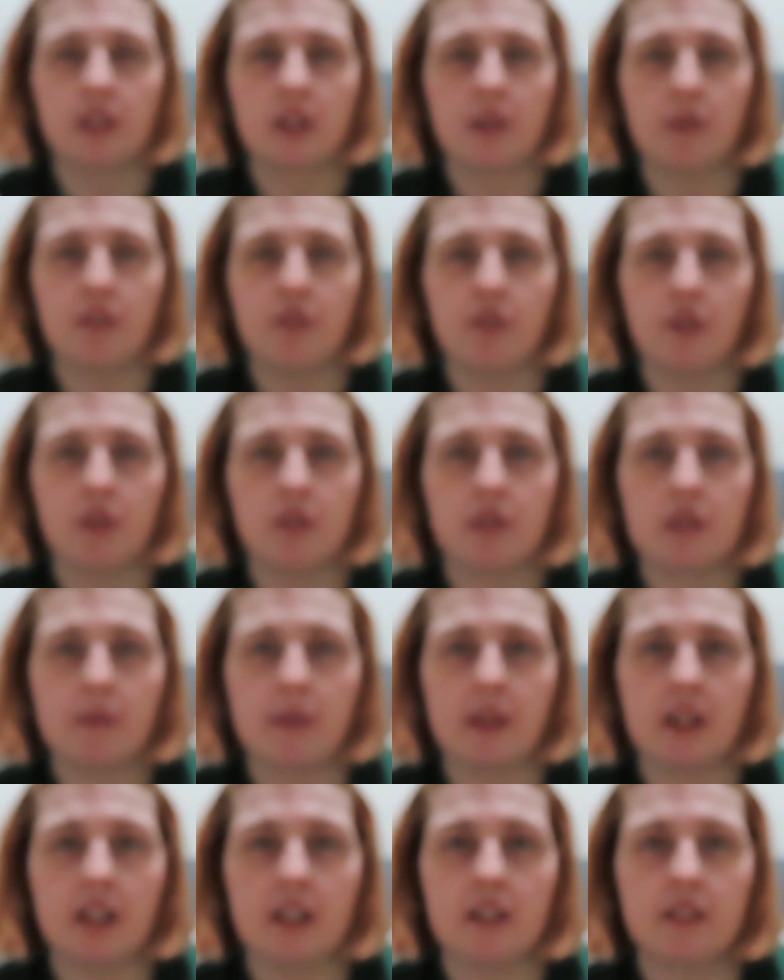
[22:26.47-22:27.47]
Can we focus,
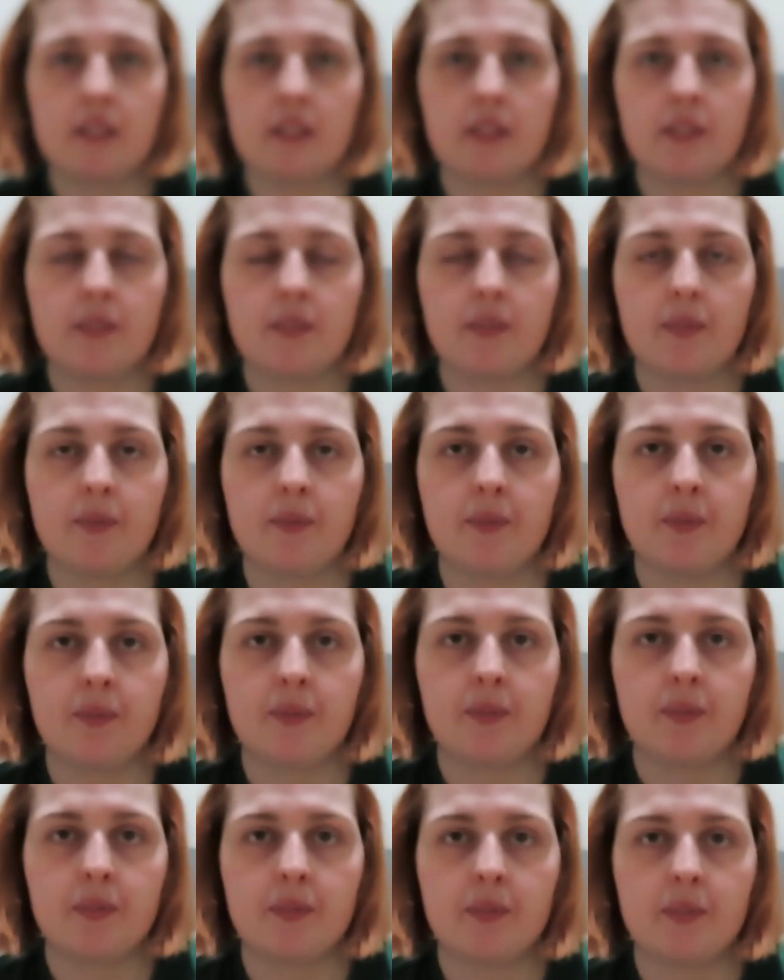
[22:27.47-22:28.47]
please?
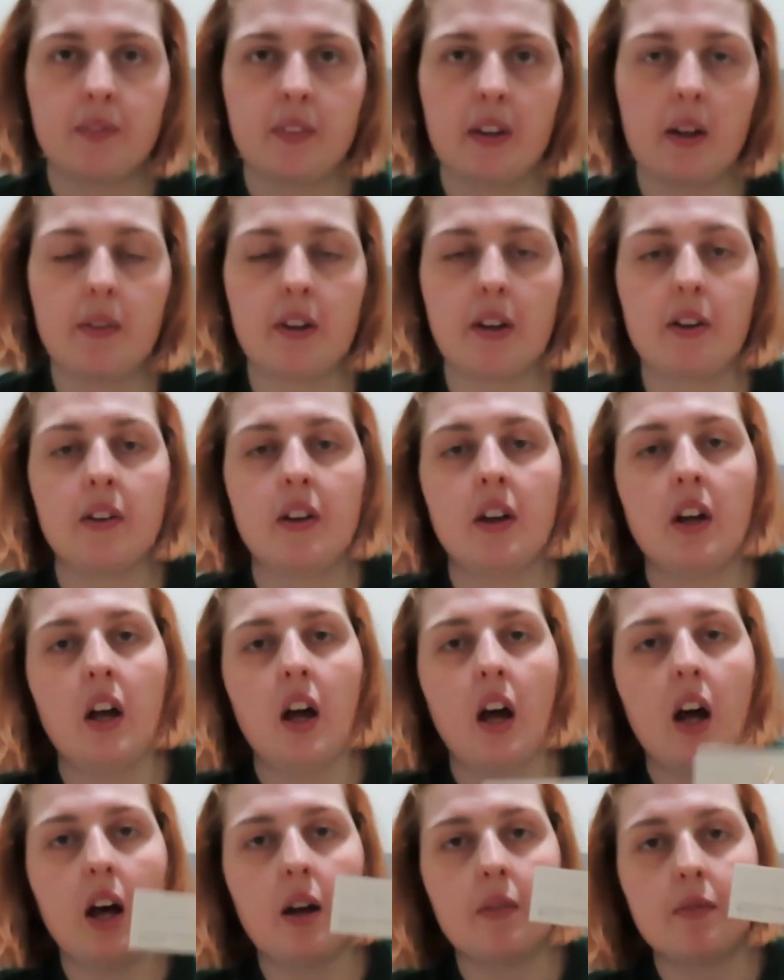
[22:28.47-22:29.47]
There we go.
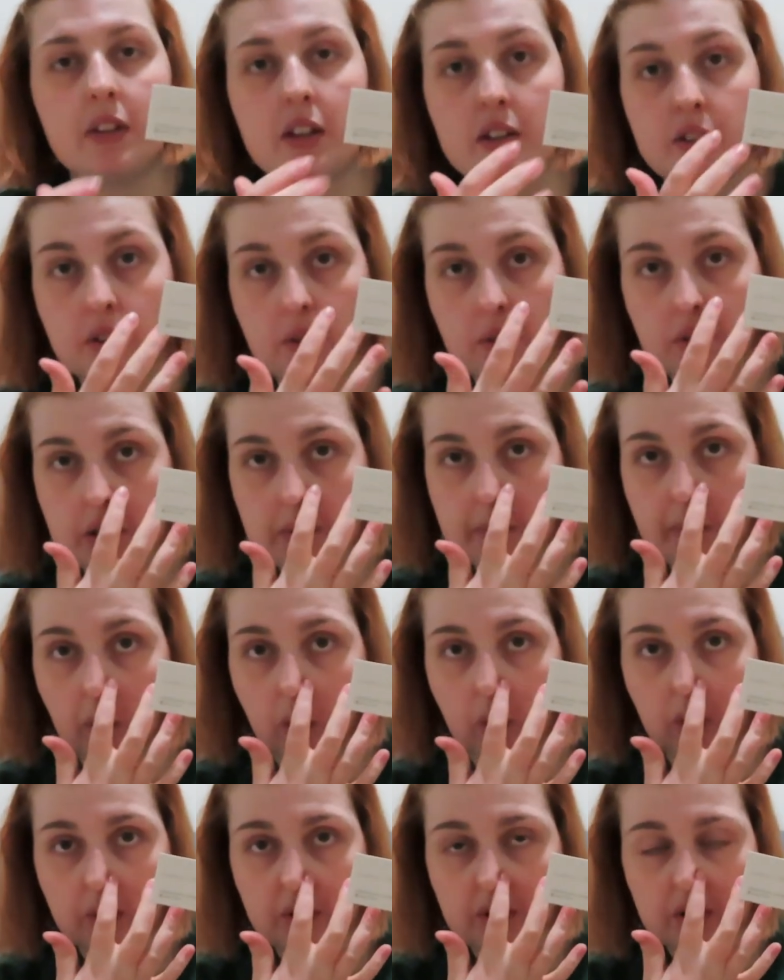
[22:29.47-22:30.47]
They're so
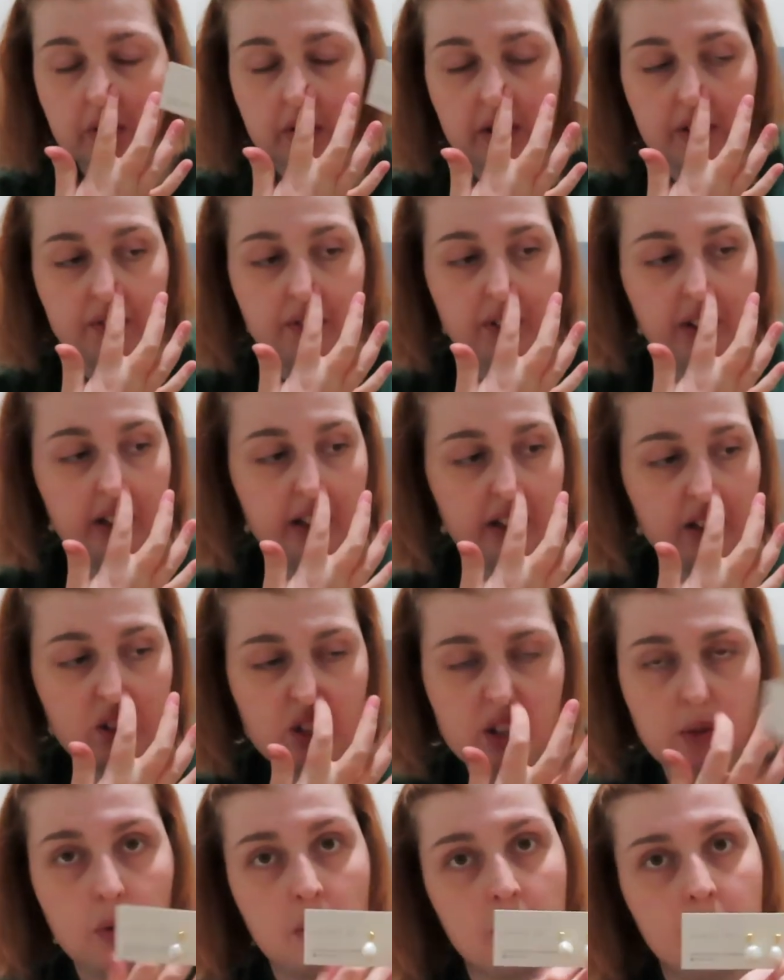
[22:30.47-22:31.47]
small, so I feel like
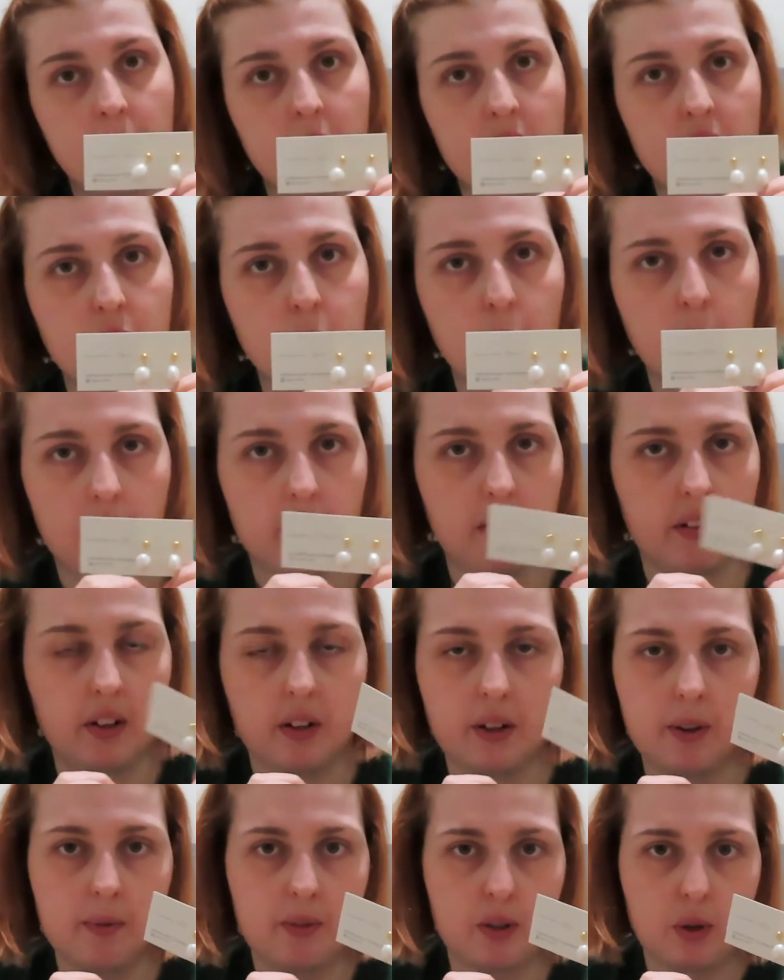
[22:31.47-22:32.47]
she wouldn't mind wearing
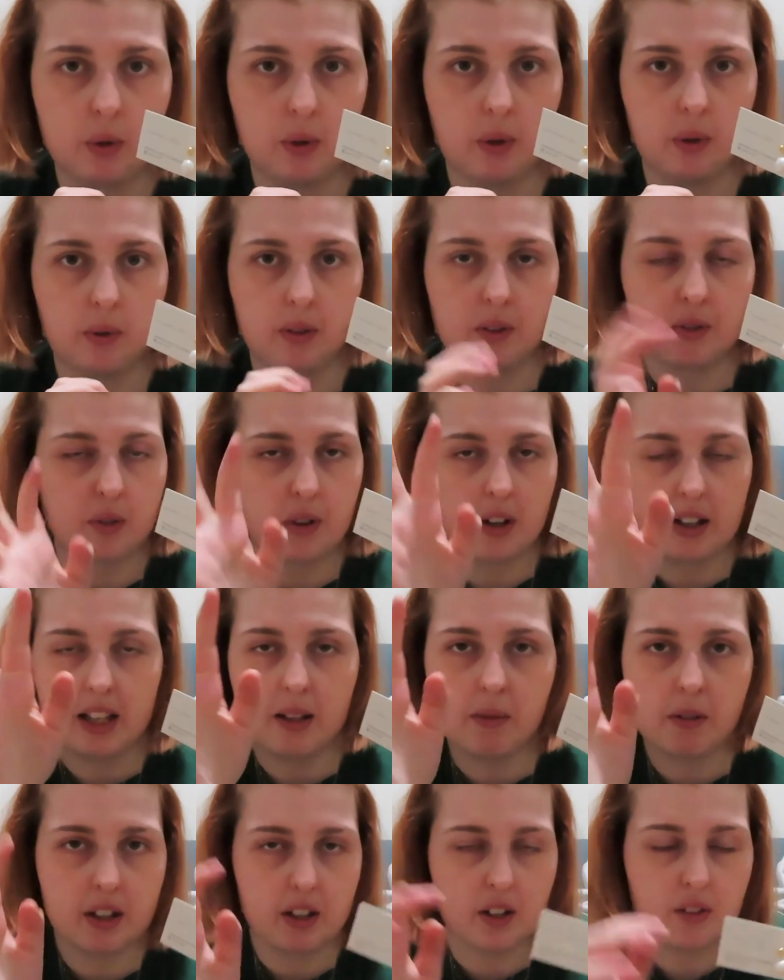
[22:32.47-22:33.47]
them at all. Sorry, I
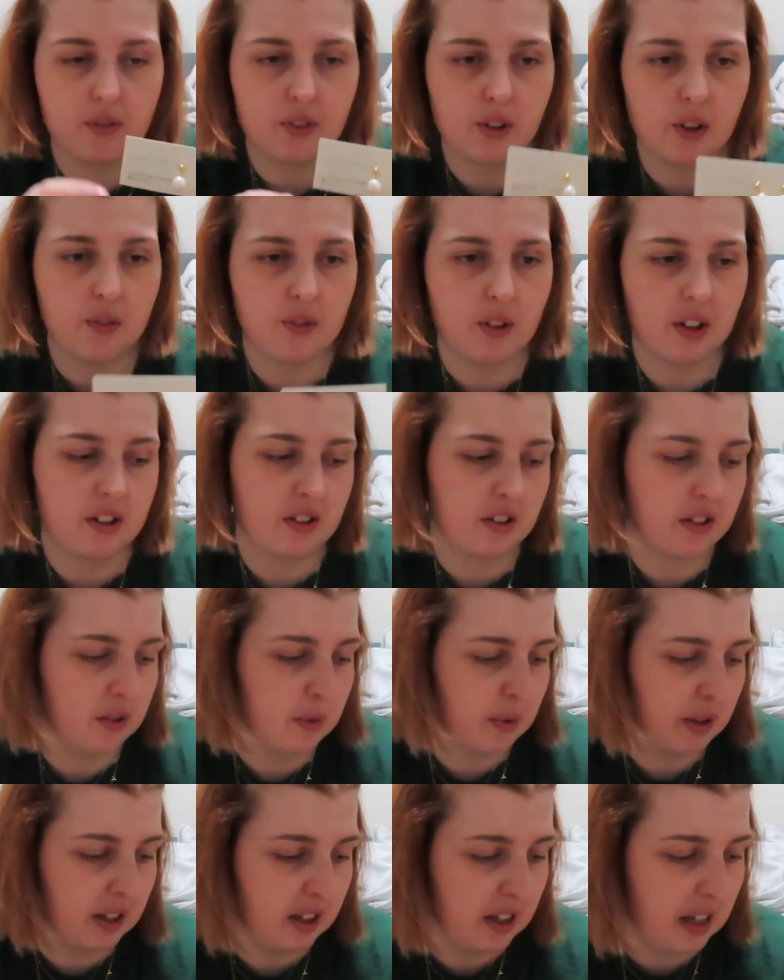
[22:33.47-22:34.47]
keep looking at the viewfinder
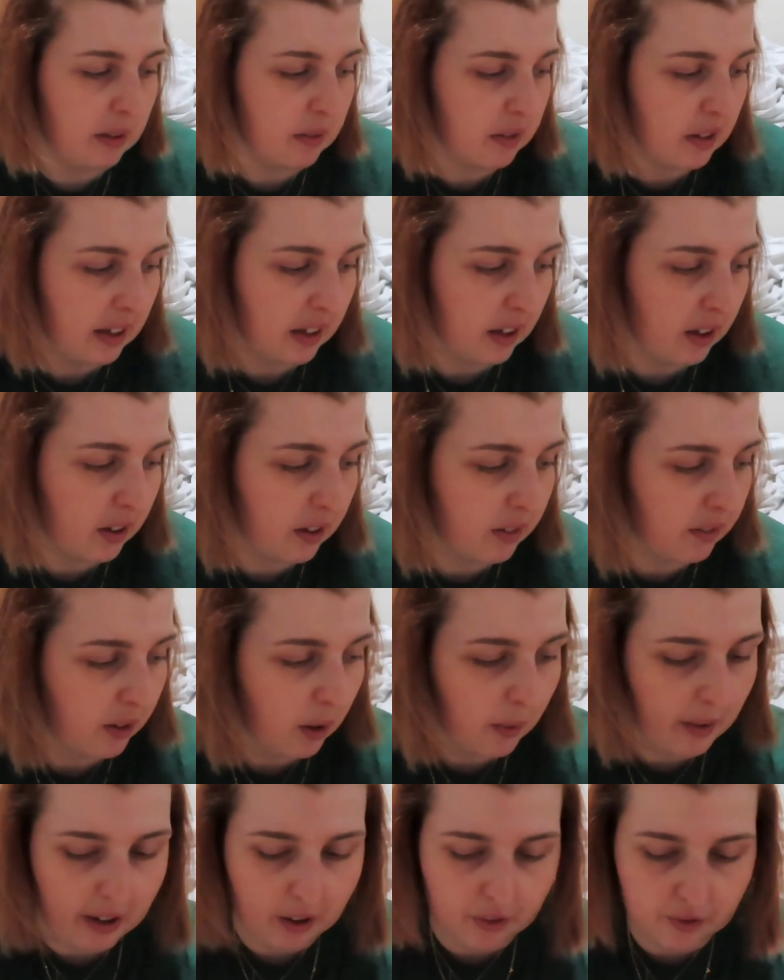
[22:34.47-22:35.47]
because it keeps like
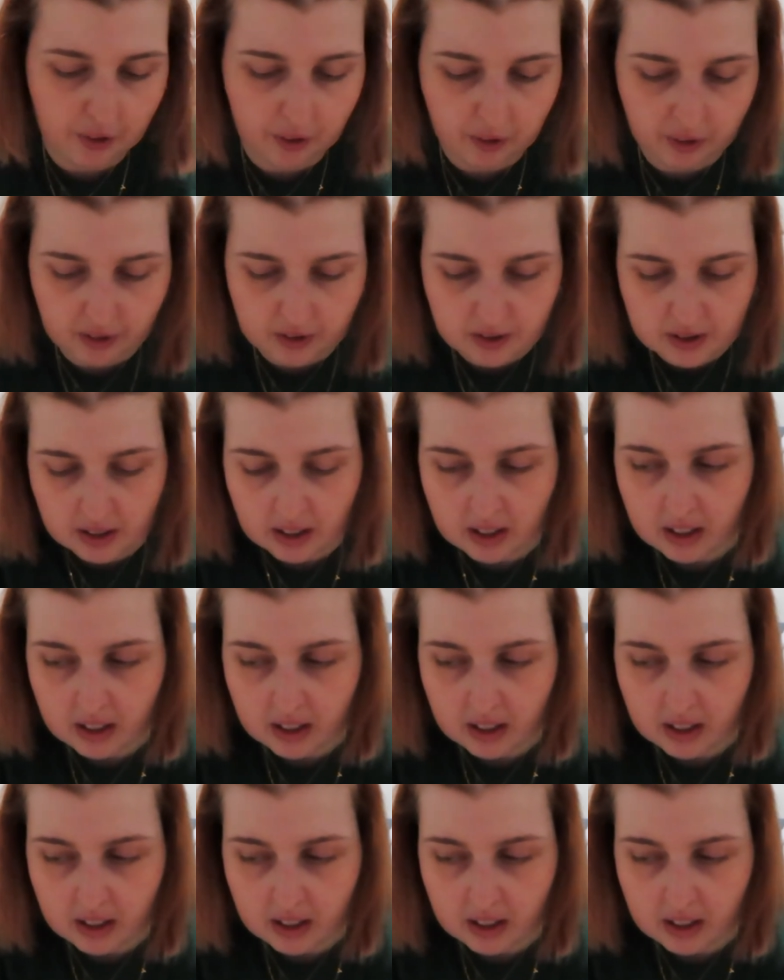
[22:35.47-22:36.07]
going out of focus.